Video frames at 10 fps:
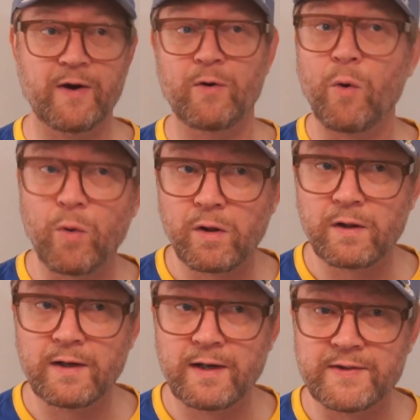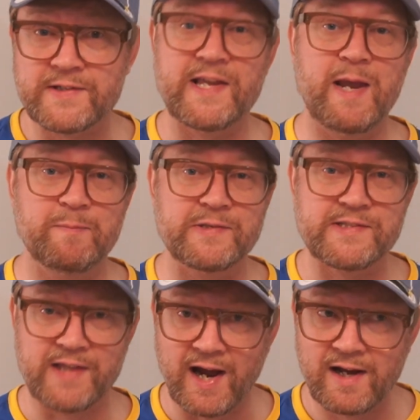are all in the same
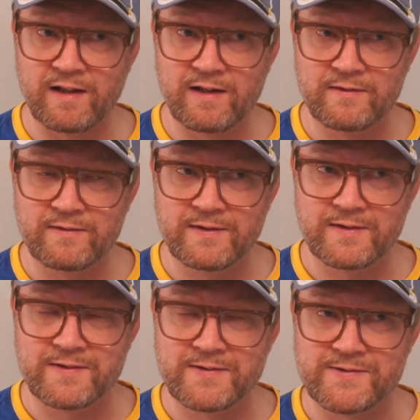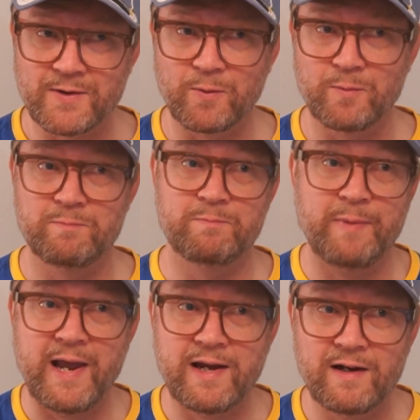style, so
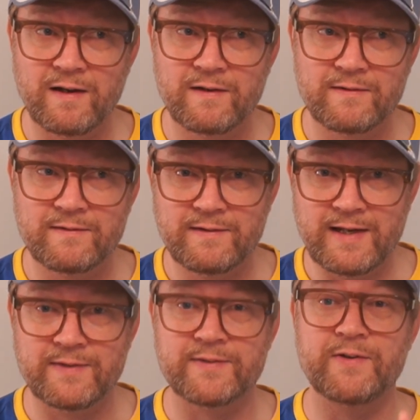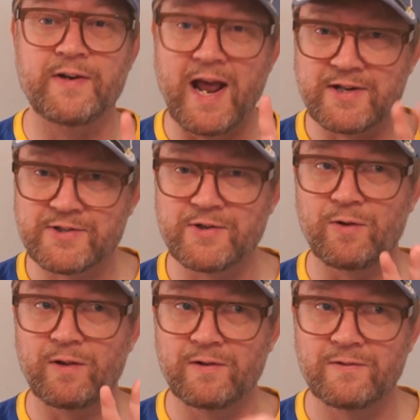pale
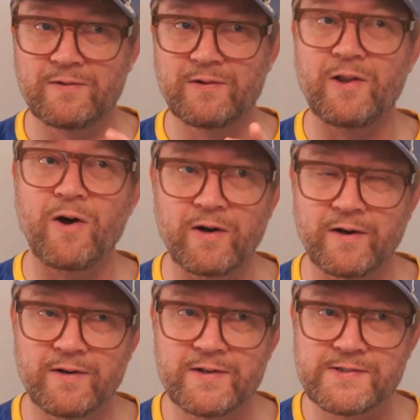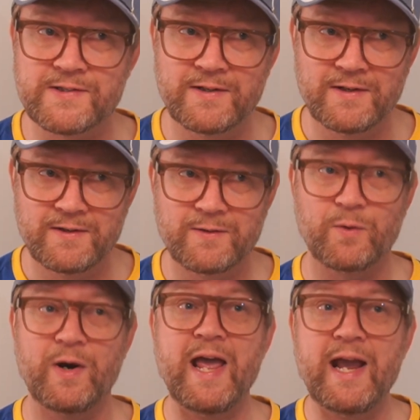international lagers
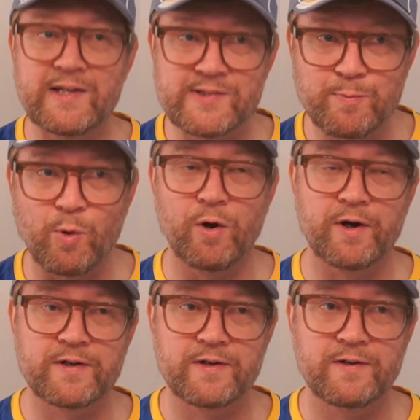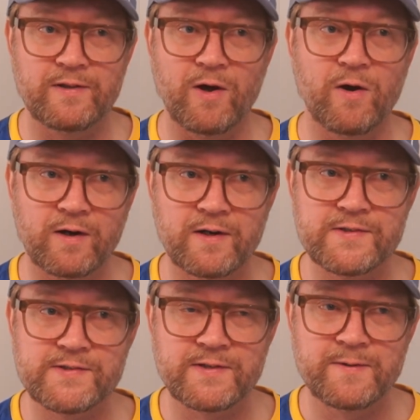or export
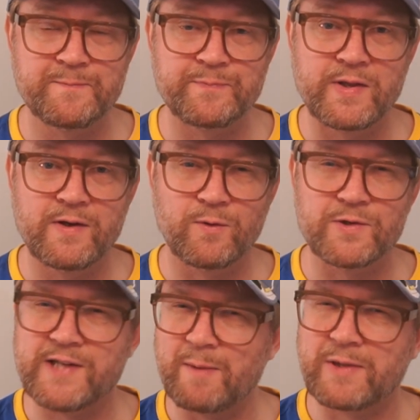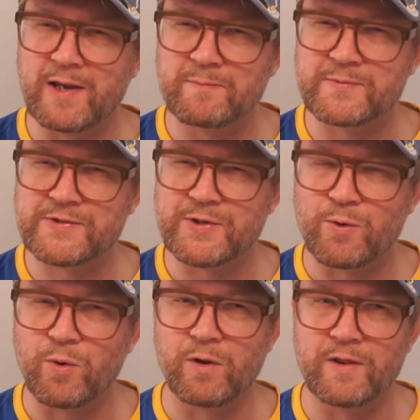lagers, or sometimes
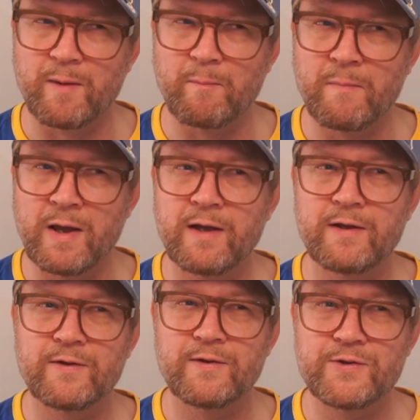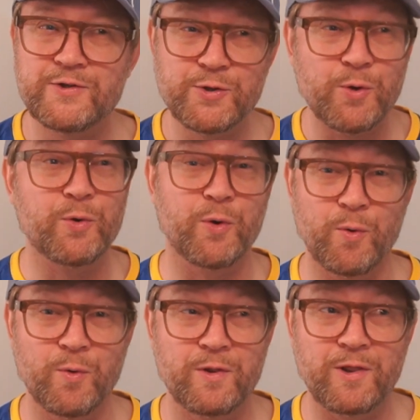you call them
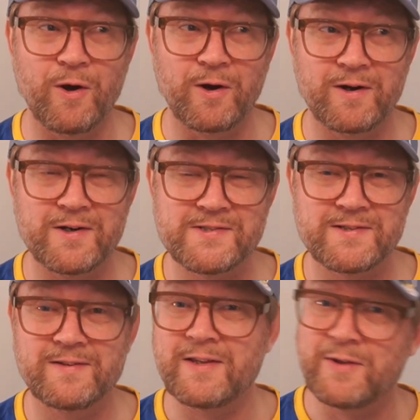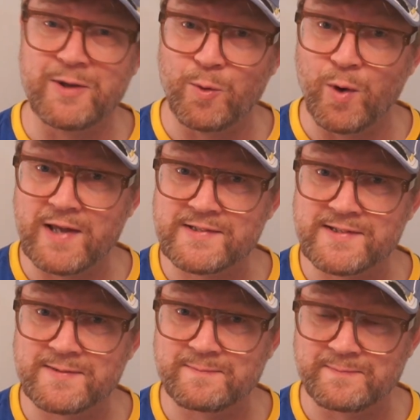Euro lagers in the US.